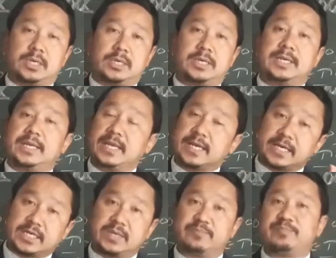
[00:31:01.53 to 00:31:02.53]

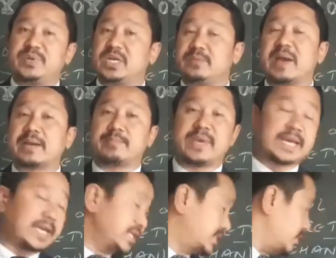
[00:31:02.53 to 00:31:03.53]
negative feedback
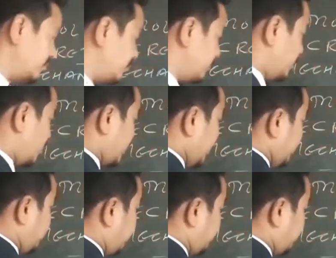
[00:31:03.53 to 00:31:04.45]
mechanism. Okay,